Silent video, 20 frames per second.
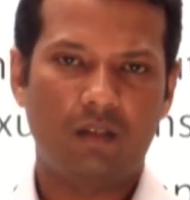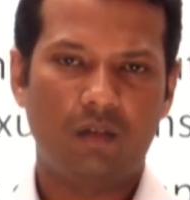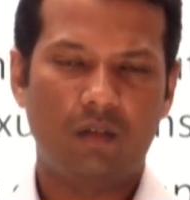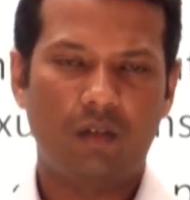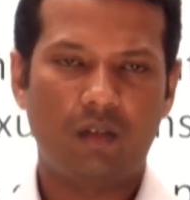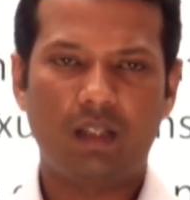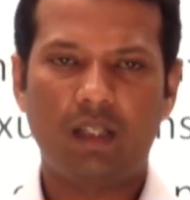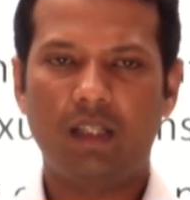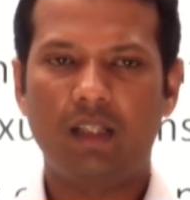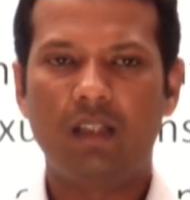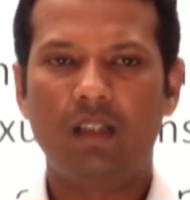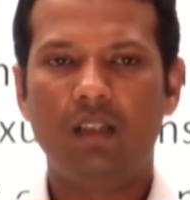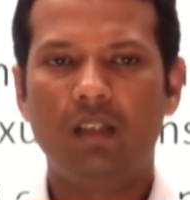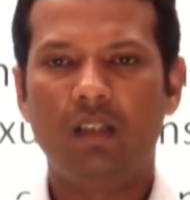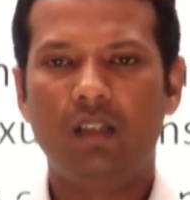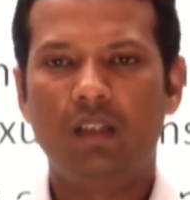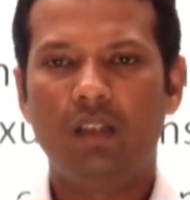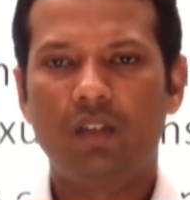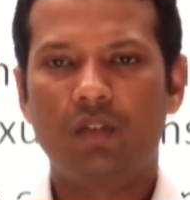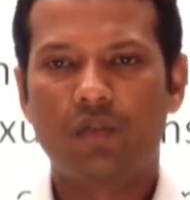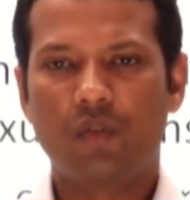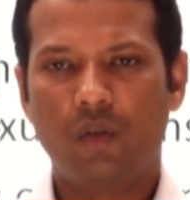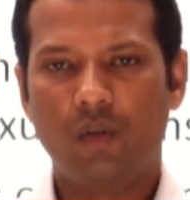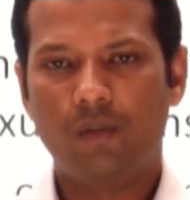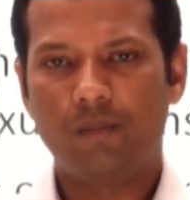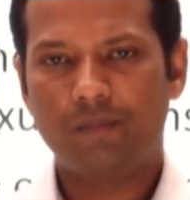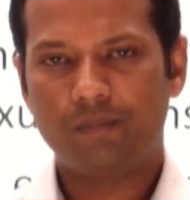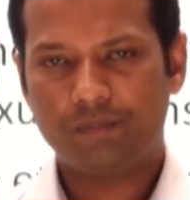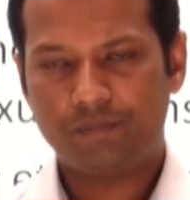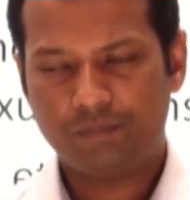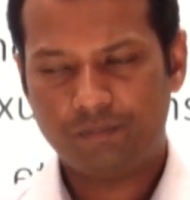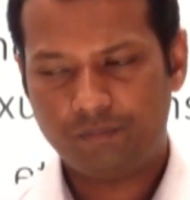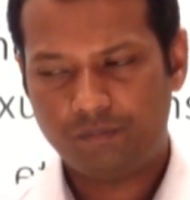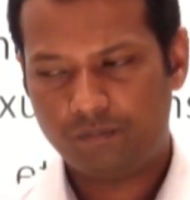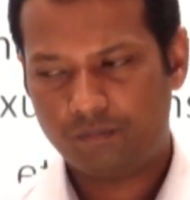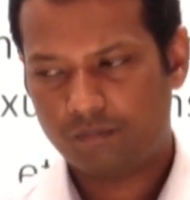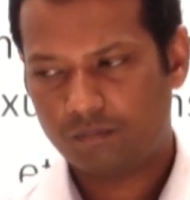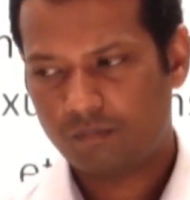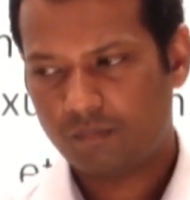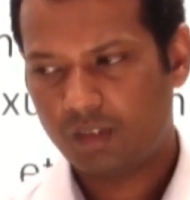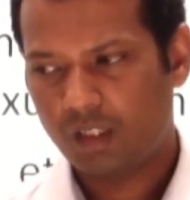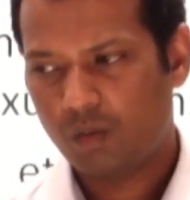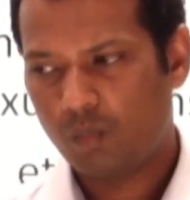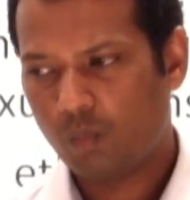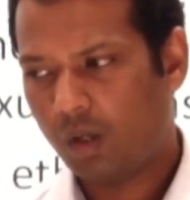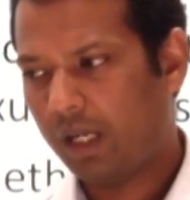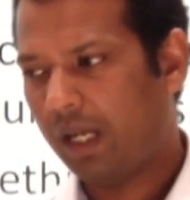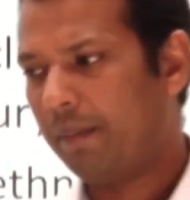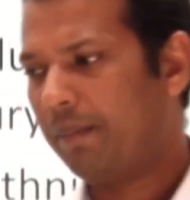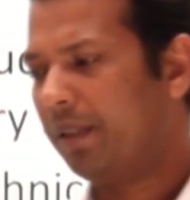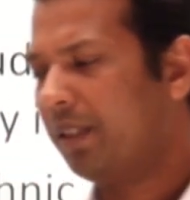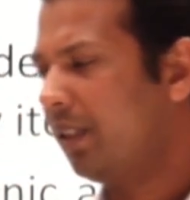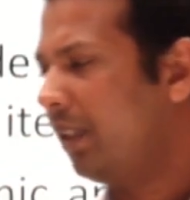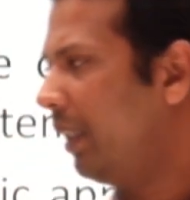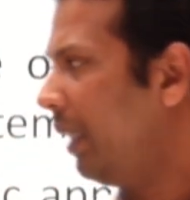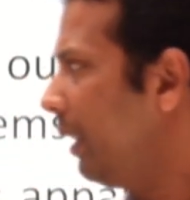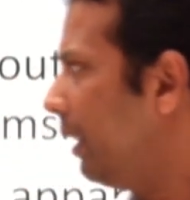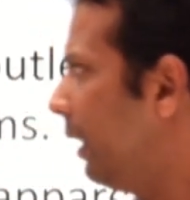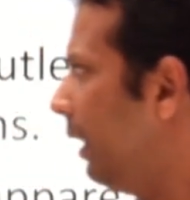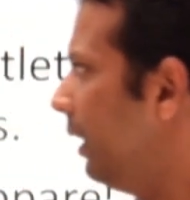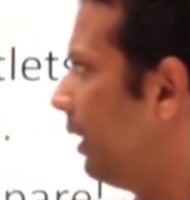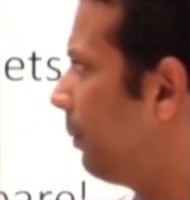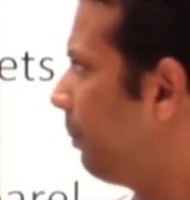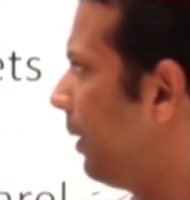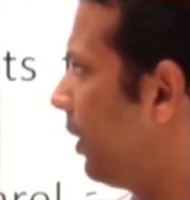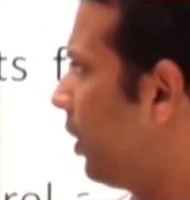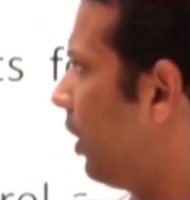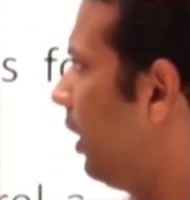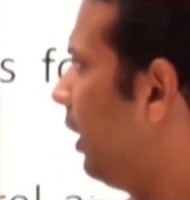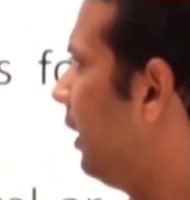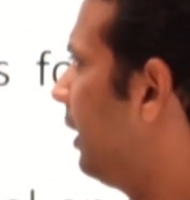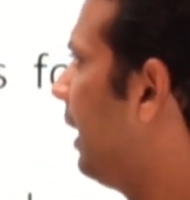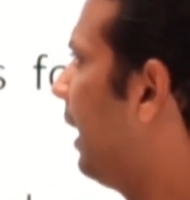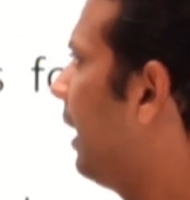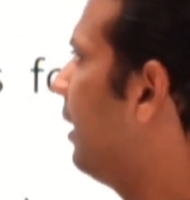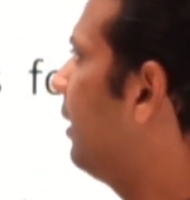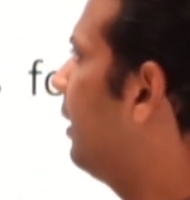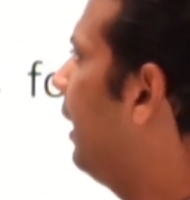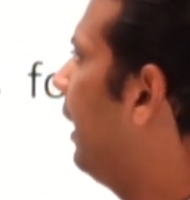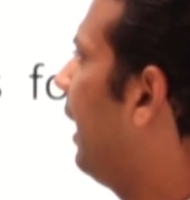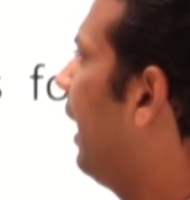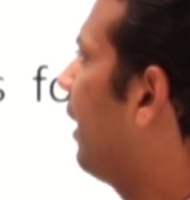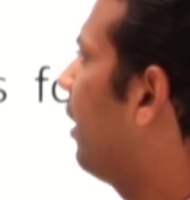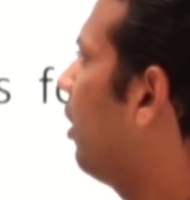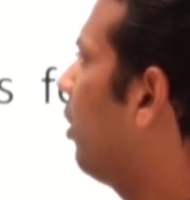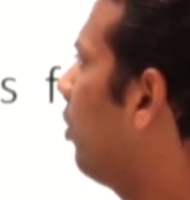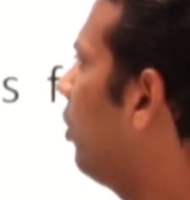Okay, so what happens is that these specialty channels, they cater to